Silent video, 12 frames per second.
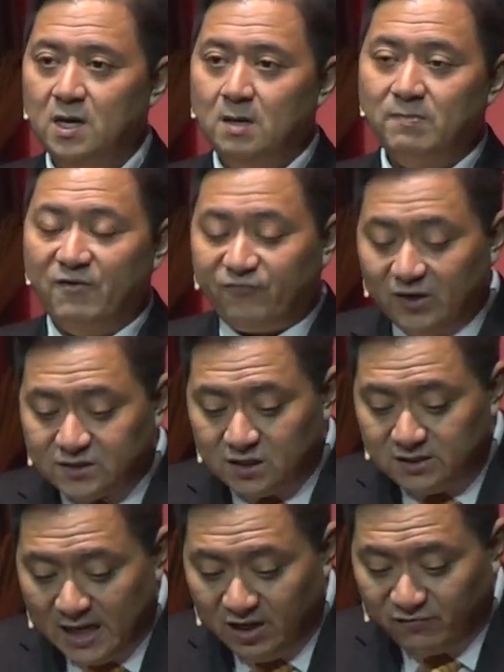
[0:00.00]
My friends, the
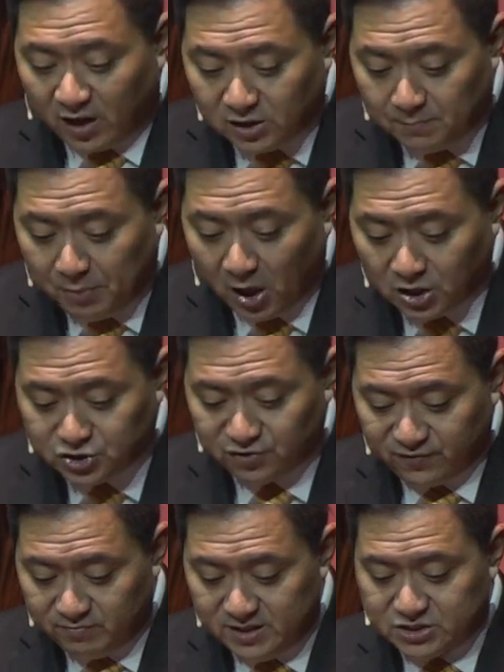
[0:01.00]
date of our departure
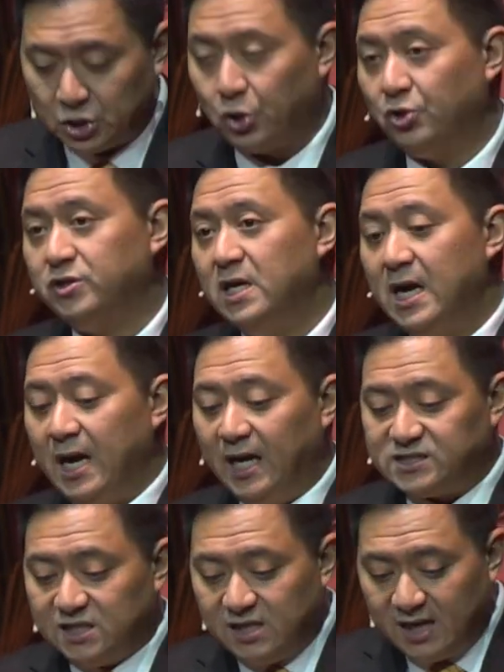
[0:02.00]
from this earth
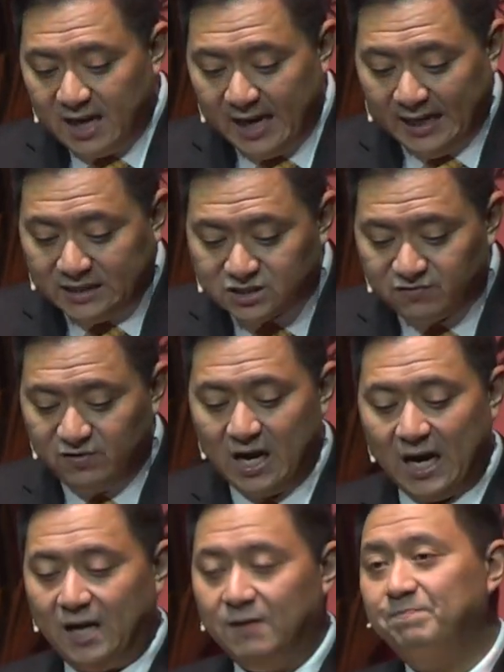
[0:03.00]
is in the hands of
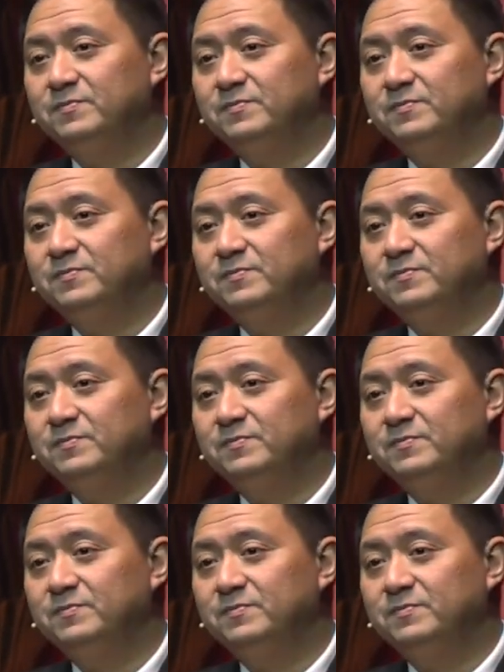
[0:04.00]
God,